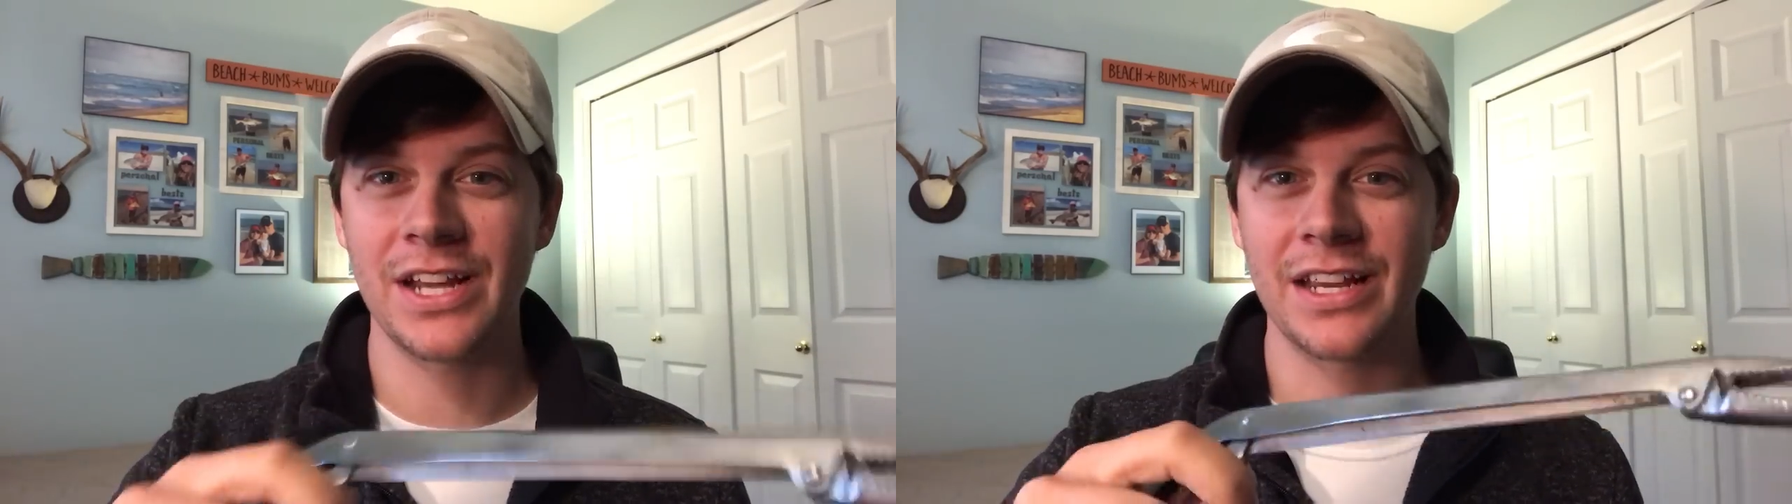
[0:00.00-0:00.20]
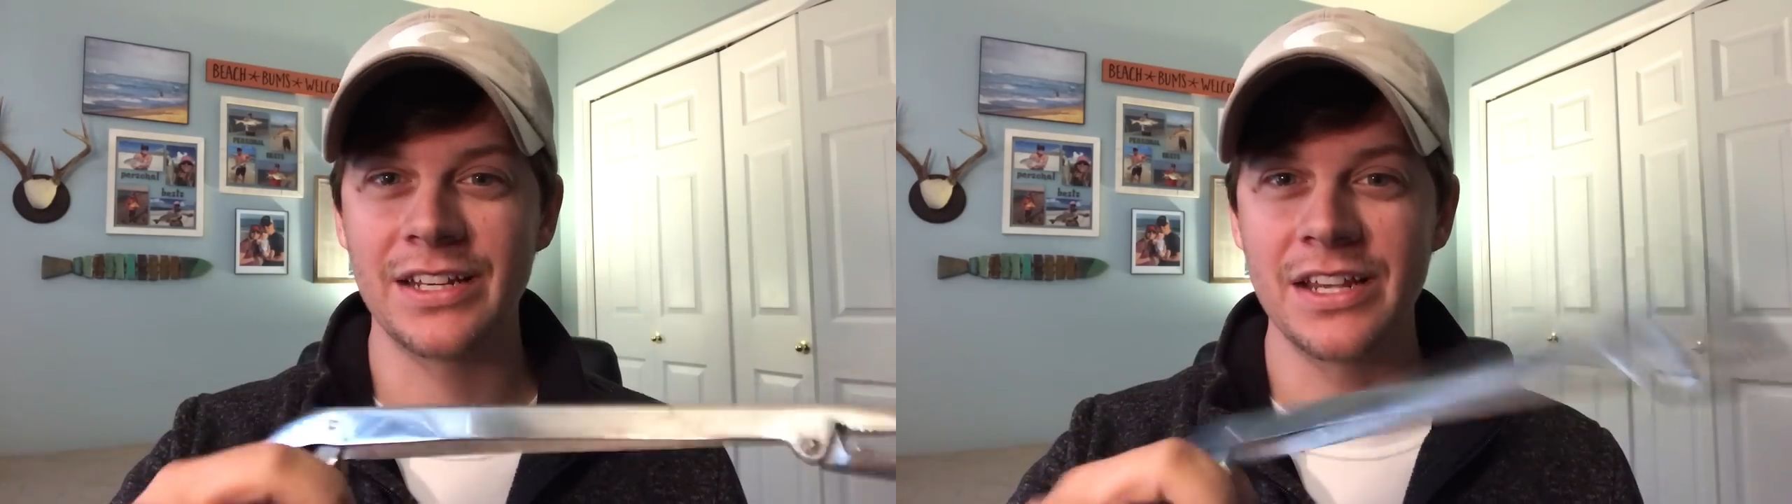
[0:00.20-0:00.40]

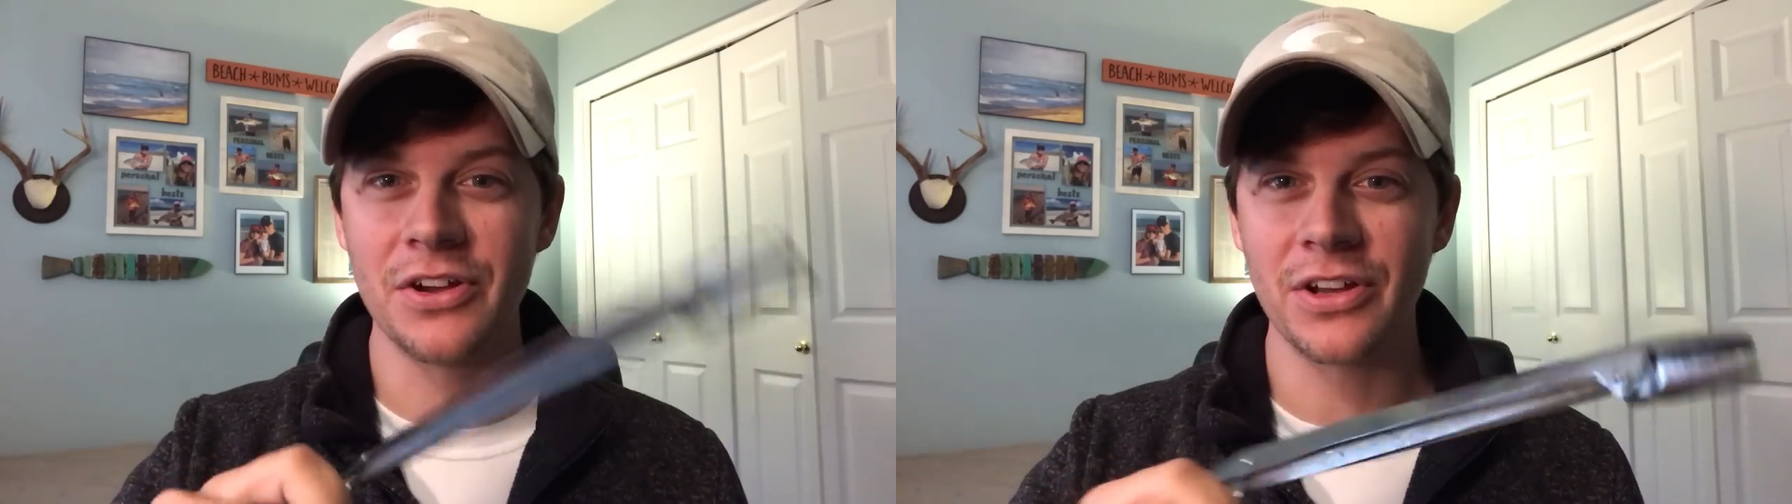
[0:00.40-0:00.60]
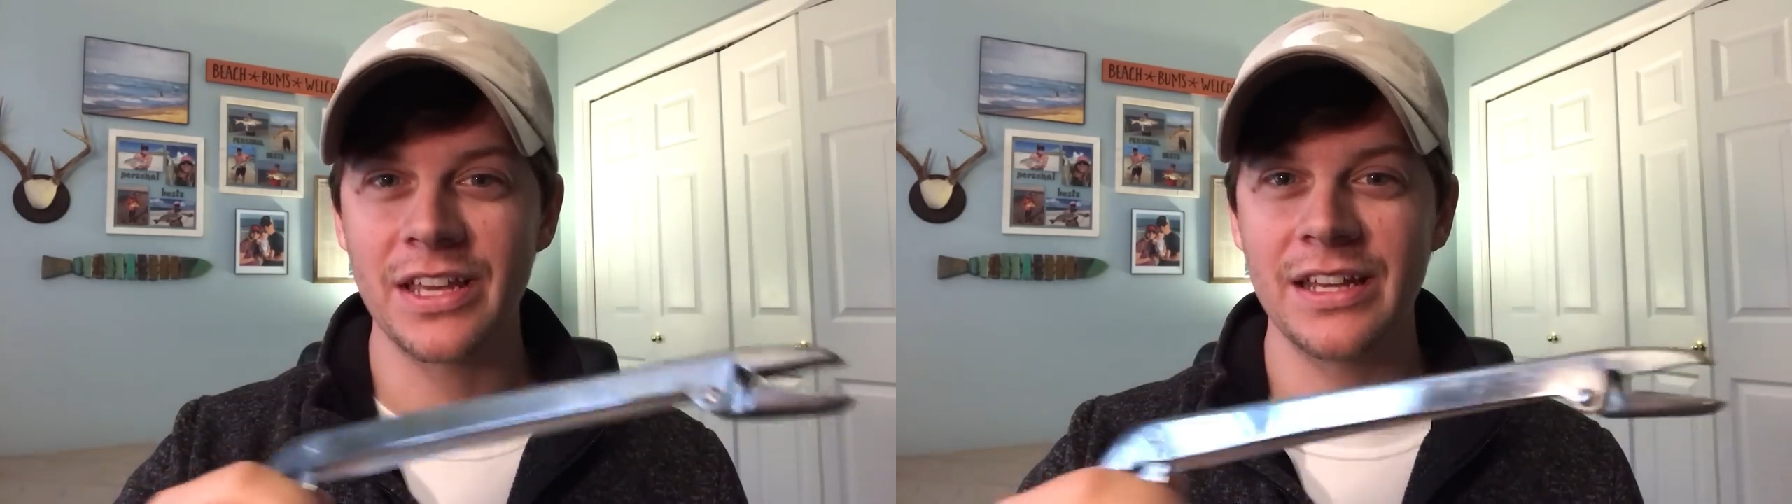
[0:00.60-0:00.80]
I can
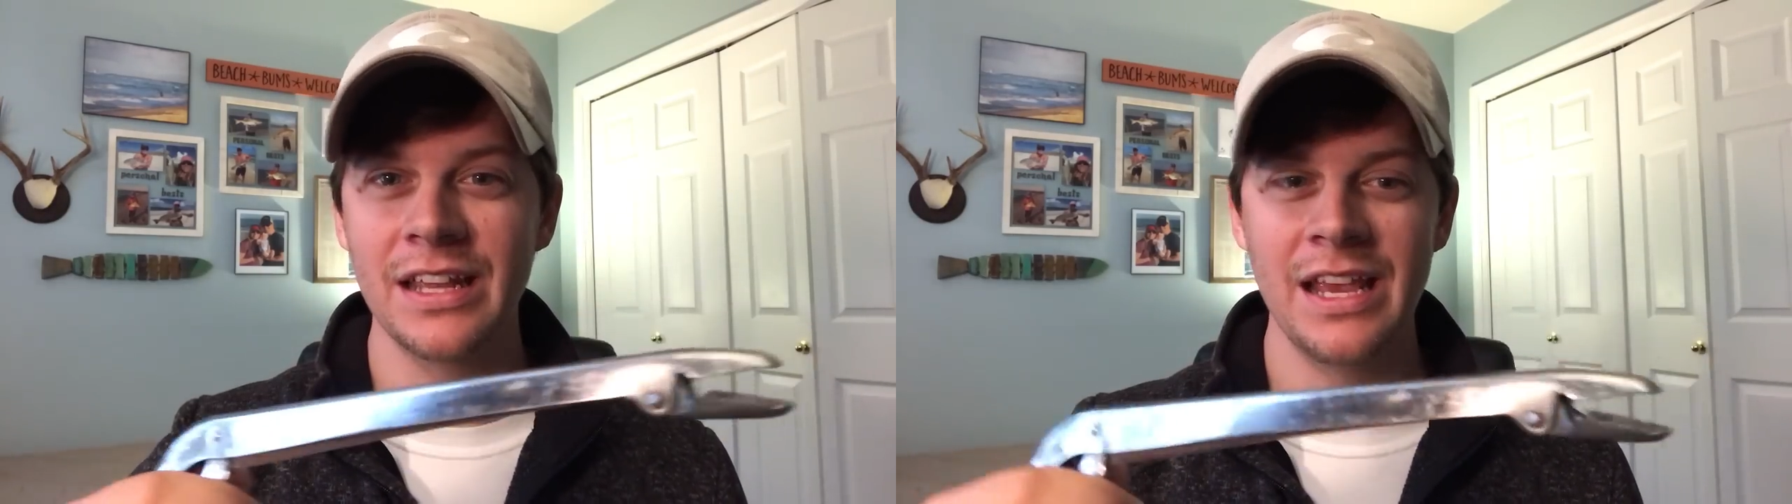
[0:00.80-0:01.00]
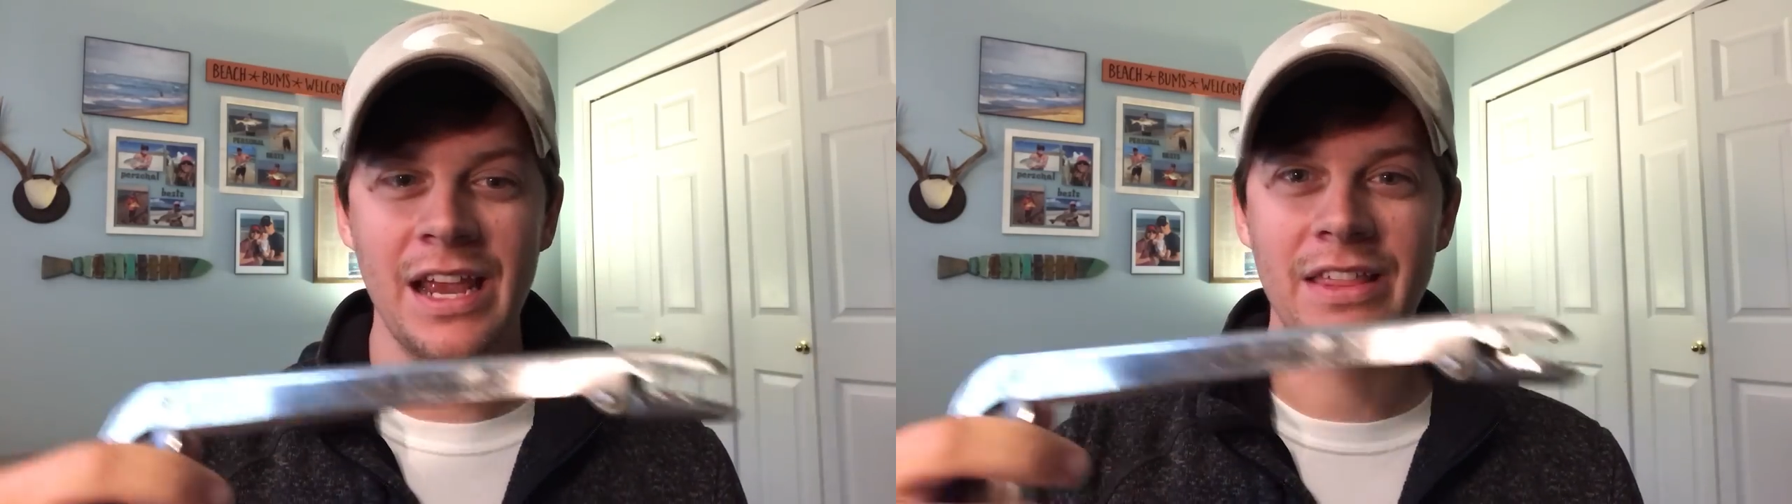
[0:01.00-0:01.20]
dehook it
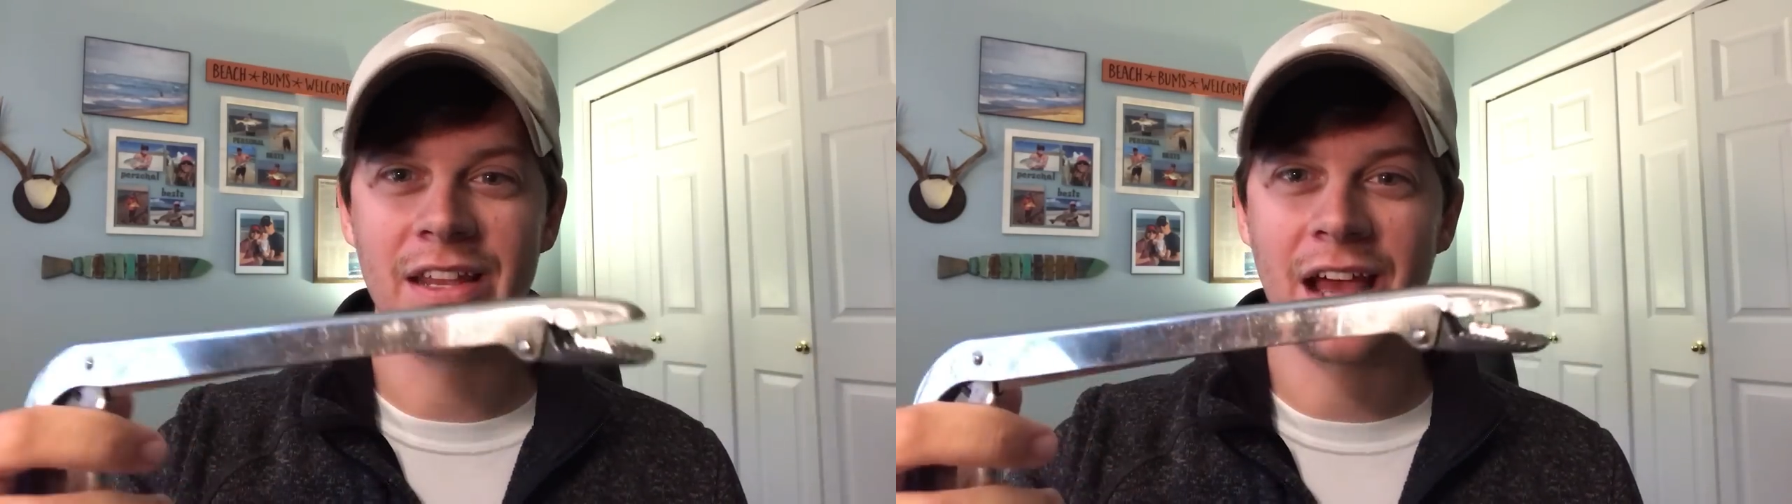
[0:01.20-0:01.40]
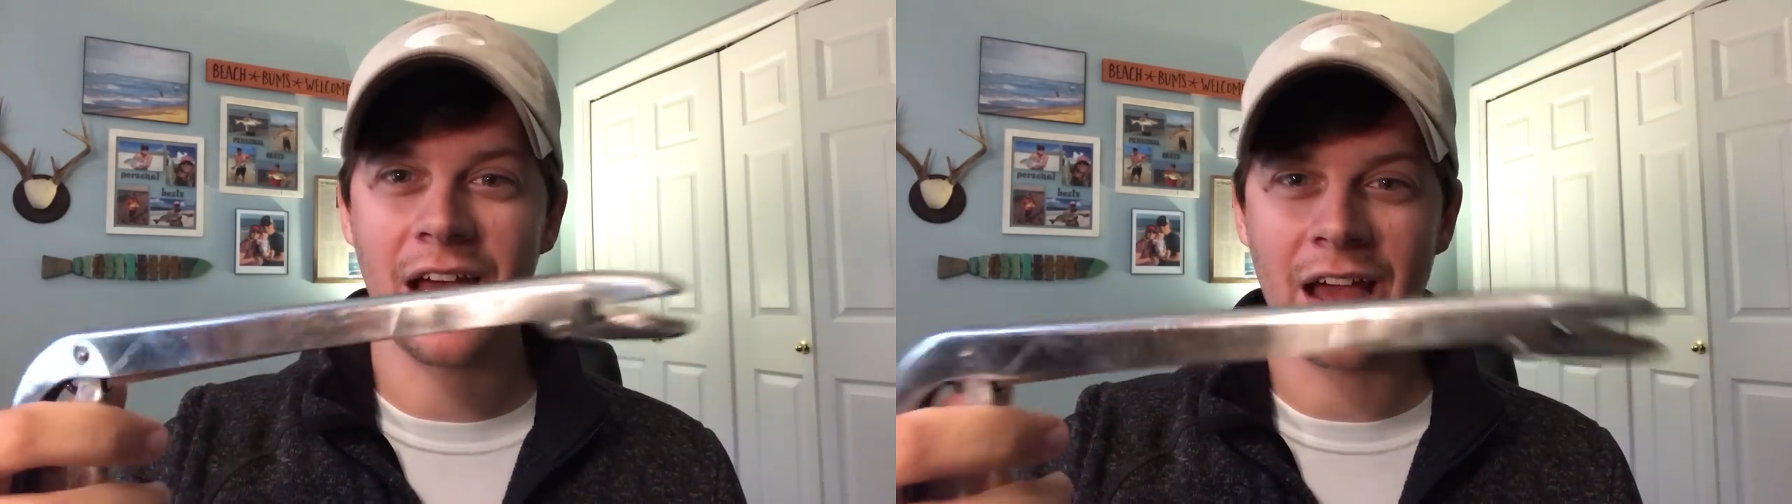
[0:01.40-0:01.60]
and then I,